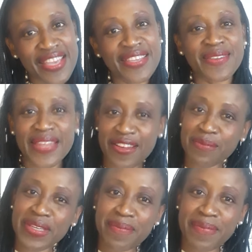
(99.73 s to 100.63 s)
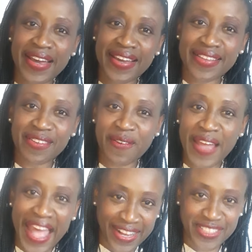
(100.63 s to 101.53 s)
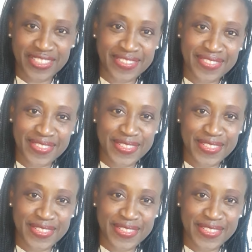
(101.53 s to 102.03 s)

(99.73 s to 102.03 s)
You love me by your actions,